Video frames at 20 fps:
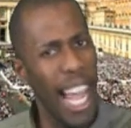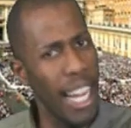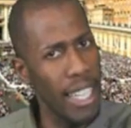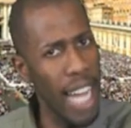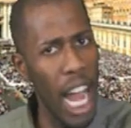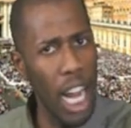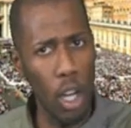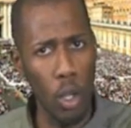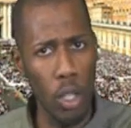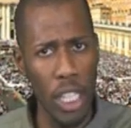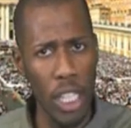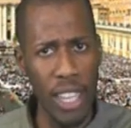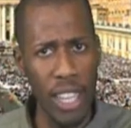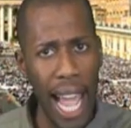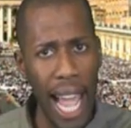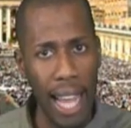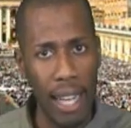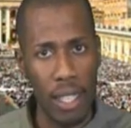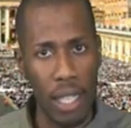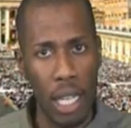And not only
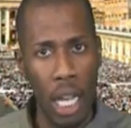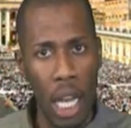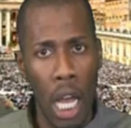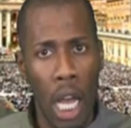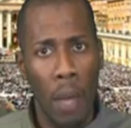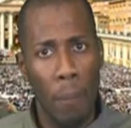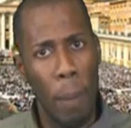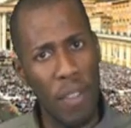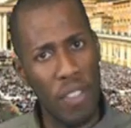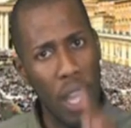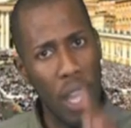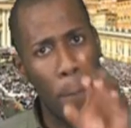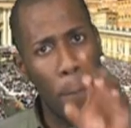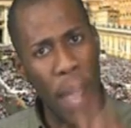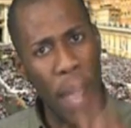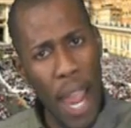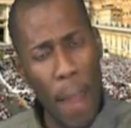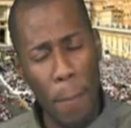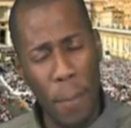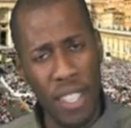that, but the
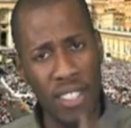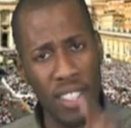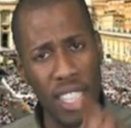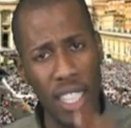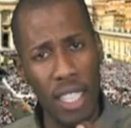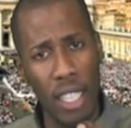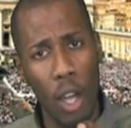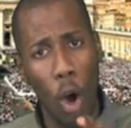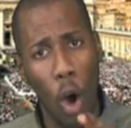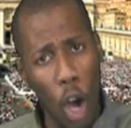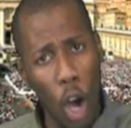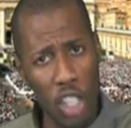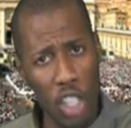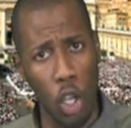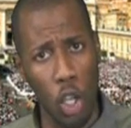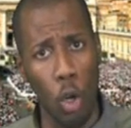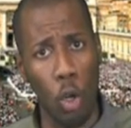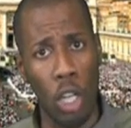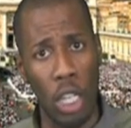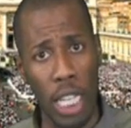papacy
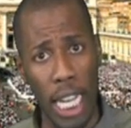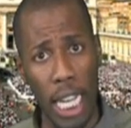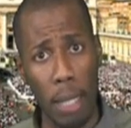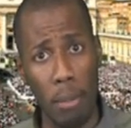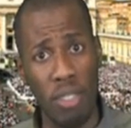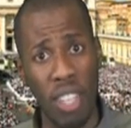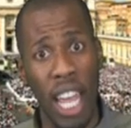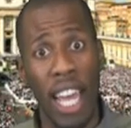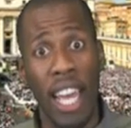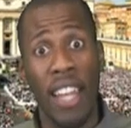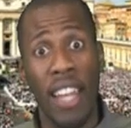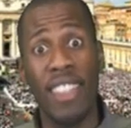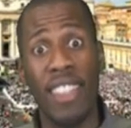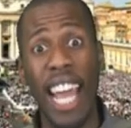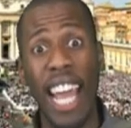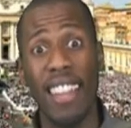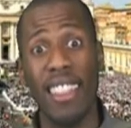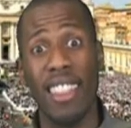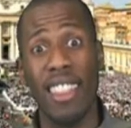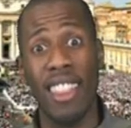also claims
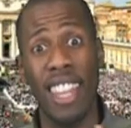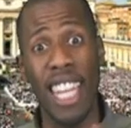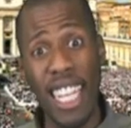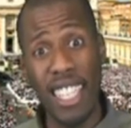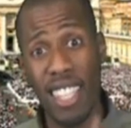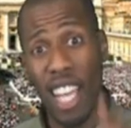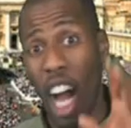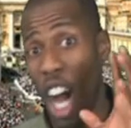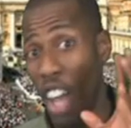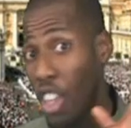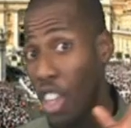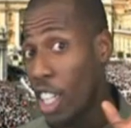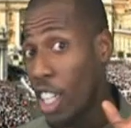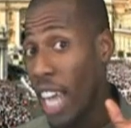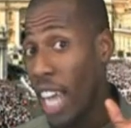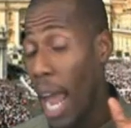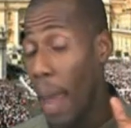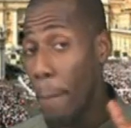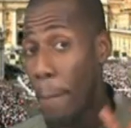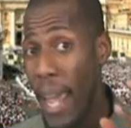that this
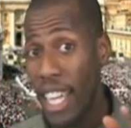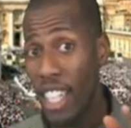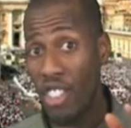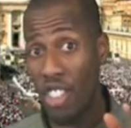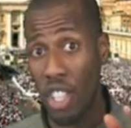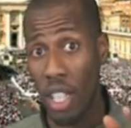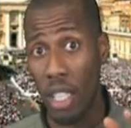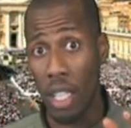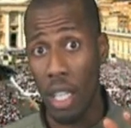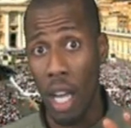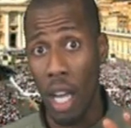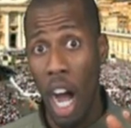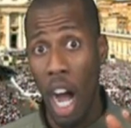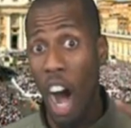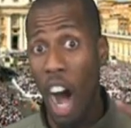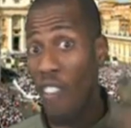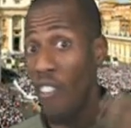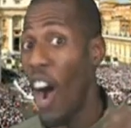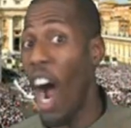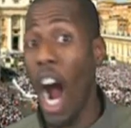other dimension
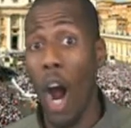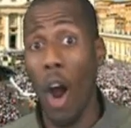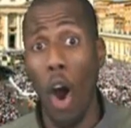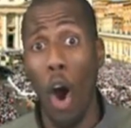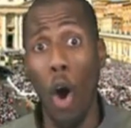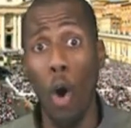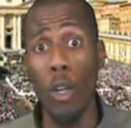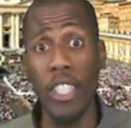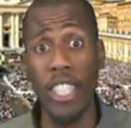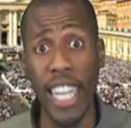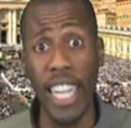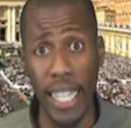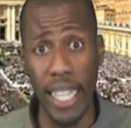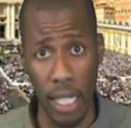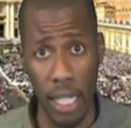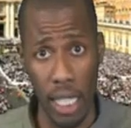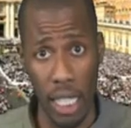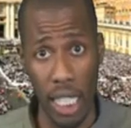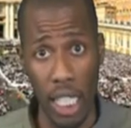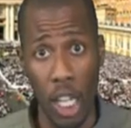of our own
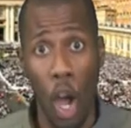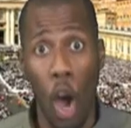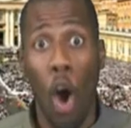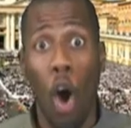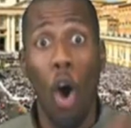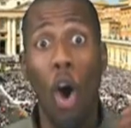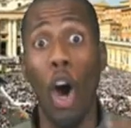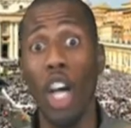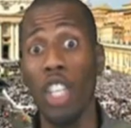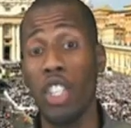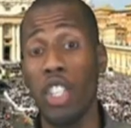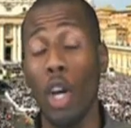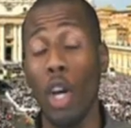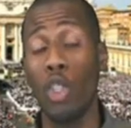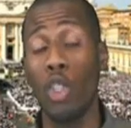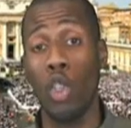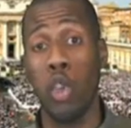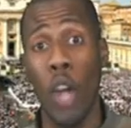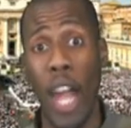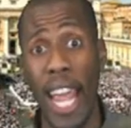dignity
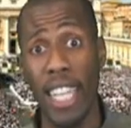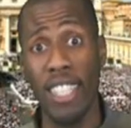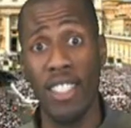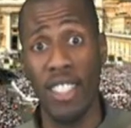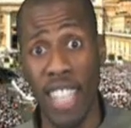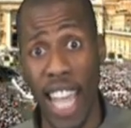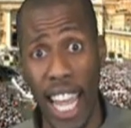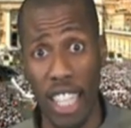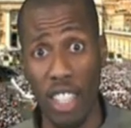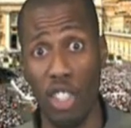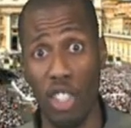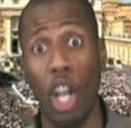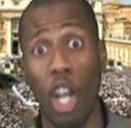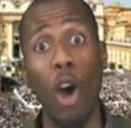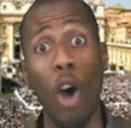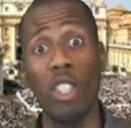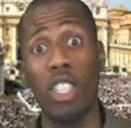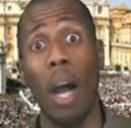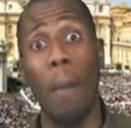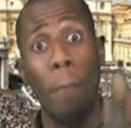also transcends,
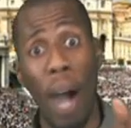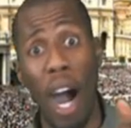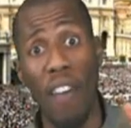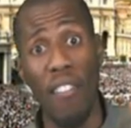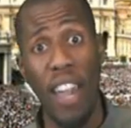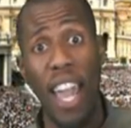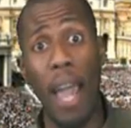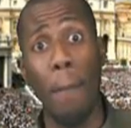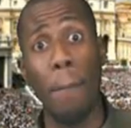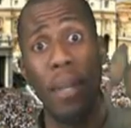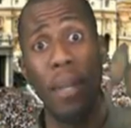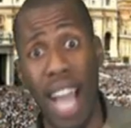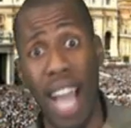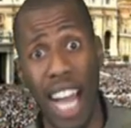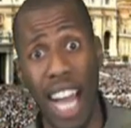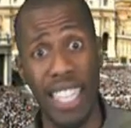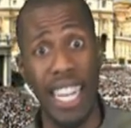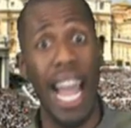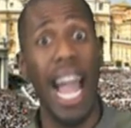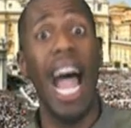goes above and
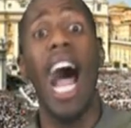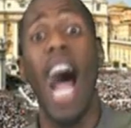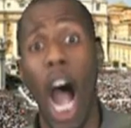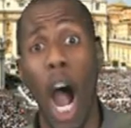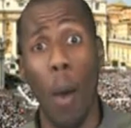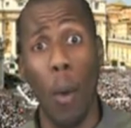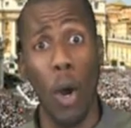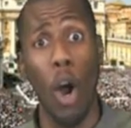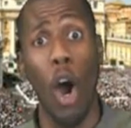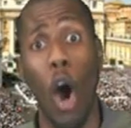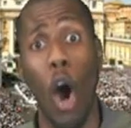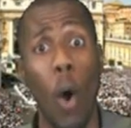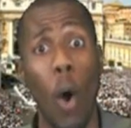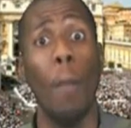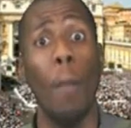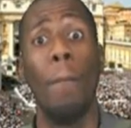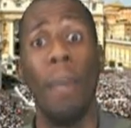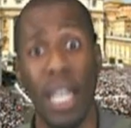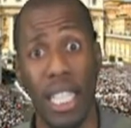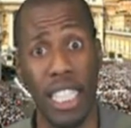beyond our
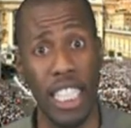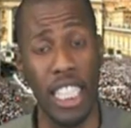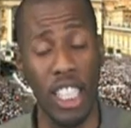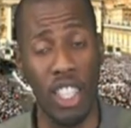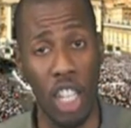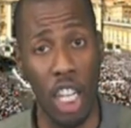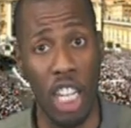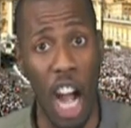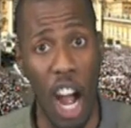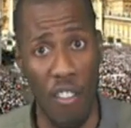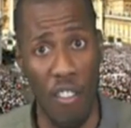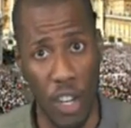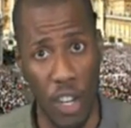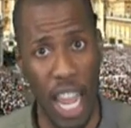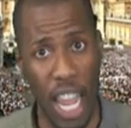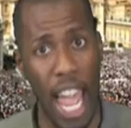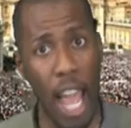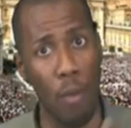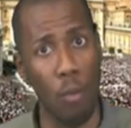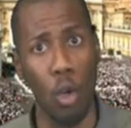own ability to
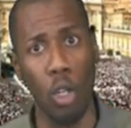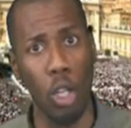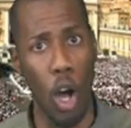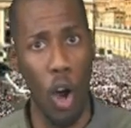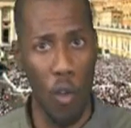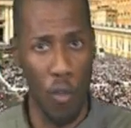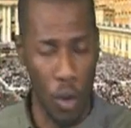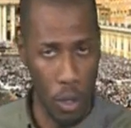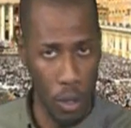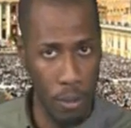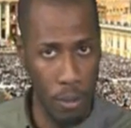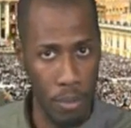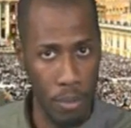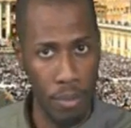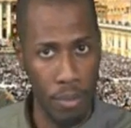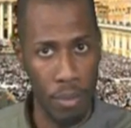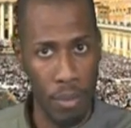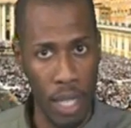govern and rule over.